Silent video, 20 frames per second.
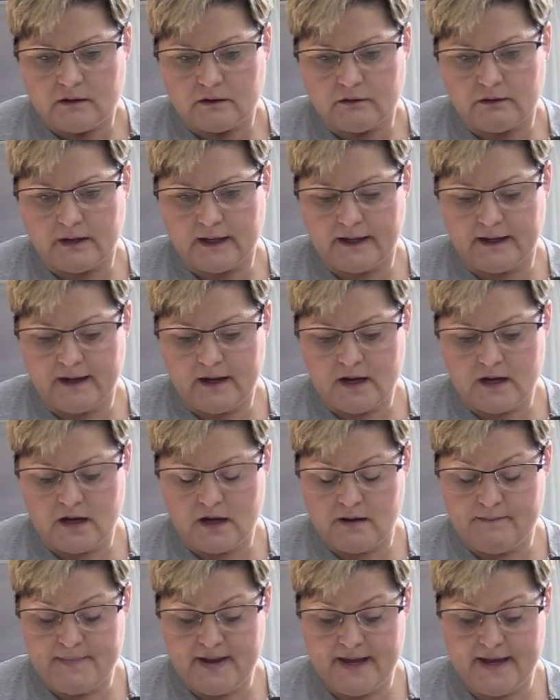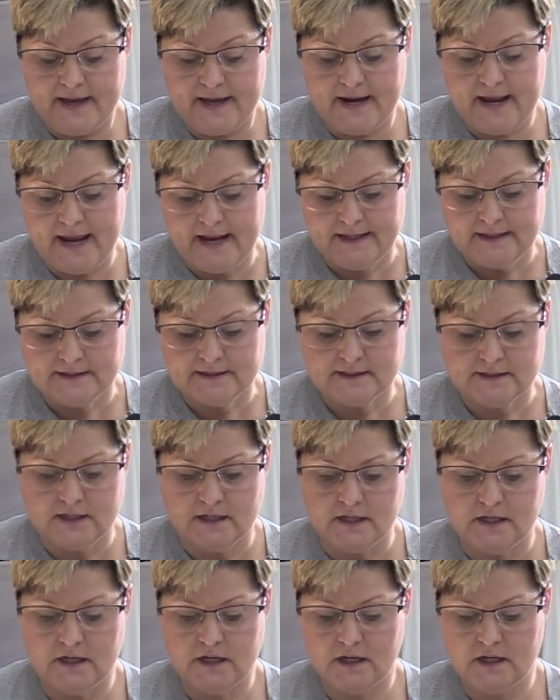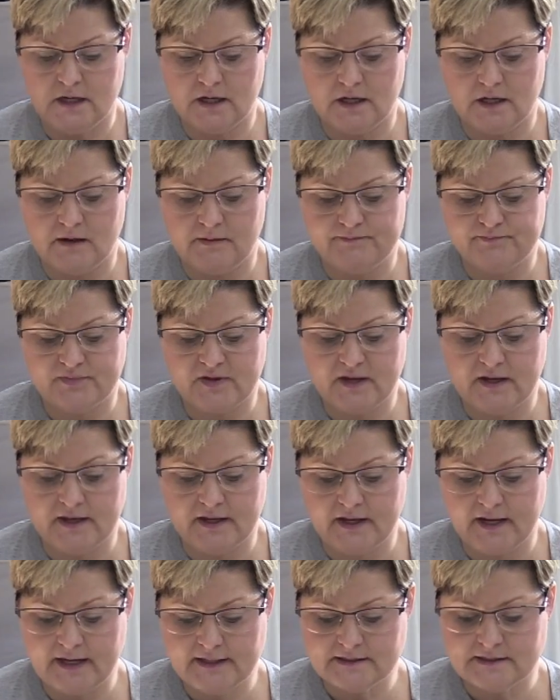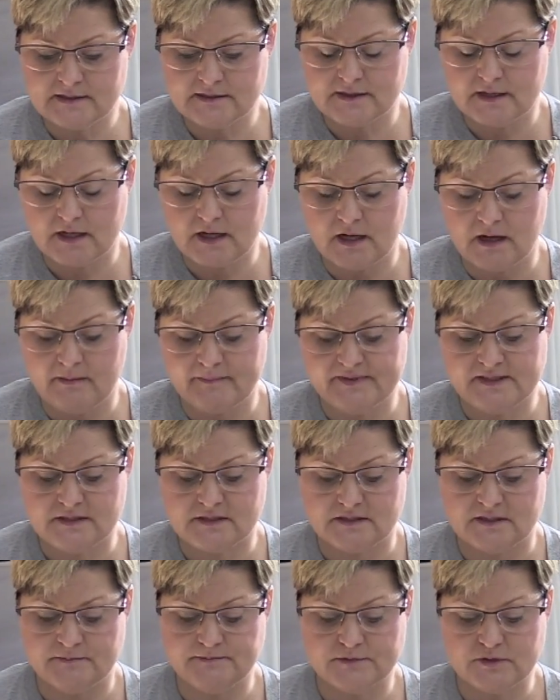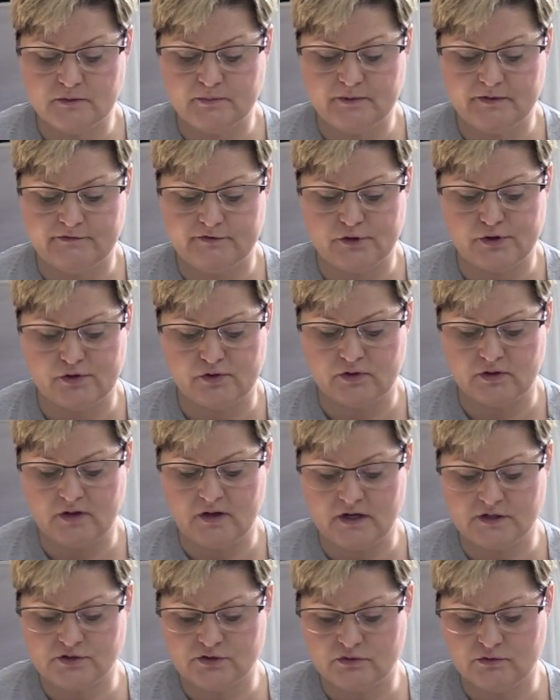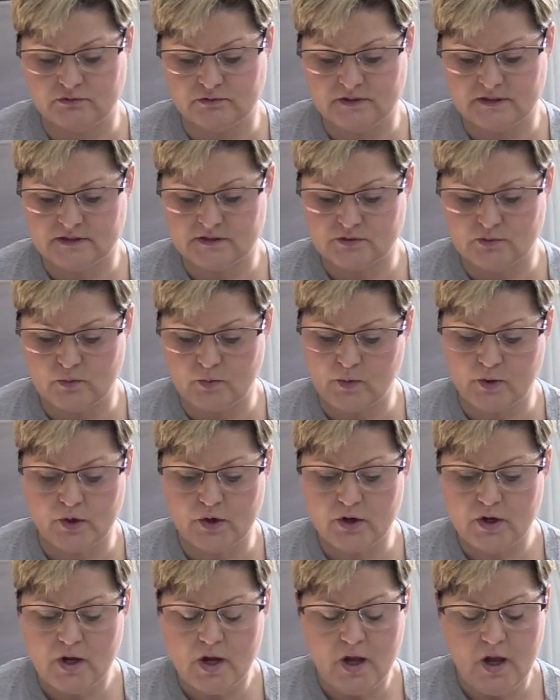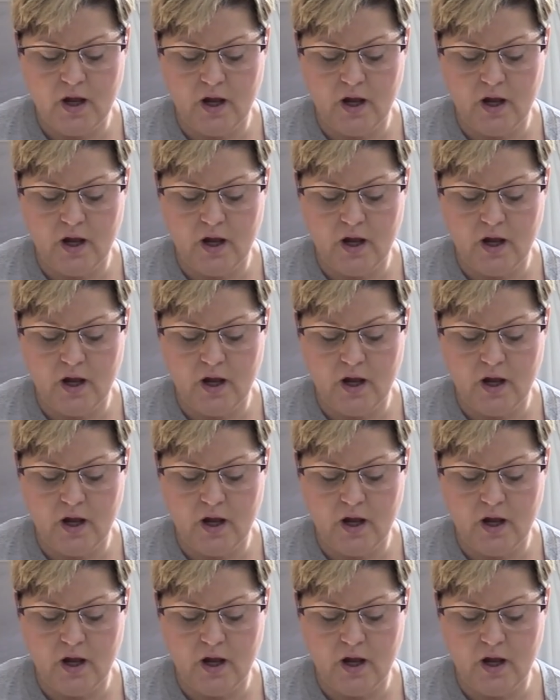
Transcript: Okay, headaches. Headaches is a common symptom of a neurological disorder.